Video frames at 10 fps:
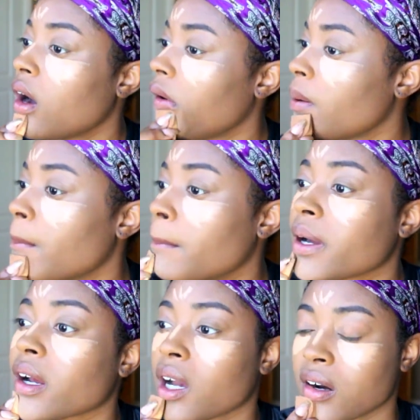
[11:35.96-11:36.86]
um
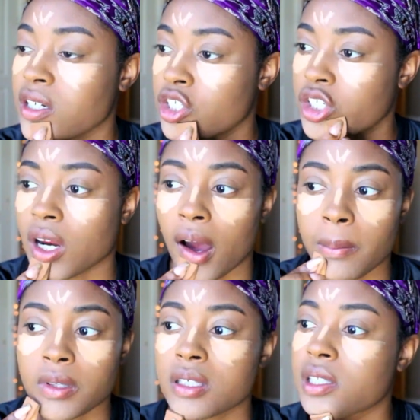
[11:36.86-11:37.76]
but I got a
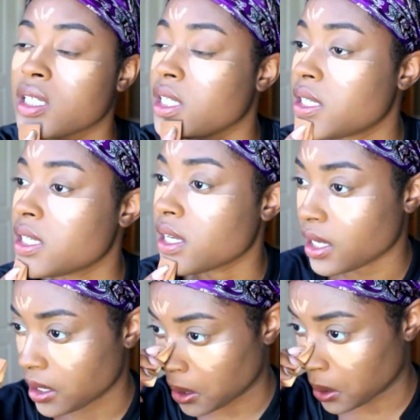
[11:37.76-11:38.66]
job in the city
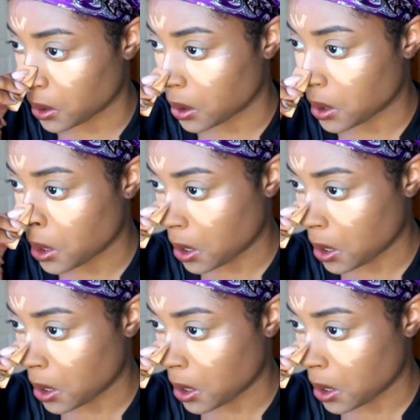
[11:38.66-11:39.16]
and